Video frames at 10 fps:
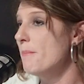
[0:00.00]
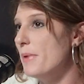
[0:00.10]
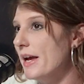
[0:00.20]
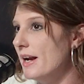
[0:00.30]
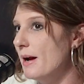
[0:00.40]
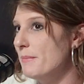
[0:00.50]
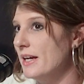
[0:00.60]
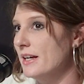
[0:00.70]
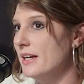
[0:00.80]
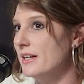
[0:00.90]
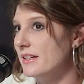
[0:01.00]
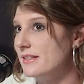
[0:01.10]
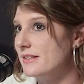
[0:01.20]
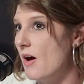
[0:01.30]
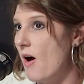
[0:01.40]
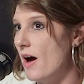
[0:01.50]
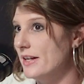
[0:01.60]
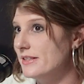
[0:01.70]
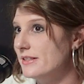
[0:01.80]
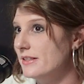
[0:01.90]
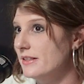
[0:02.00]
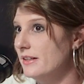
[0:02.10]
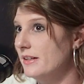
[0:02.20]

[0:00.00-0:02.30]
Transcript: but I mean, it's not,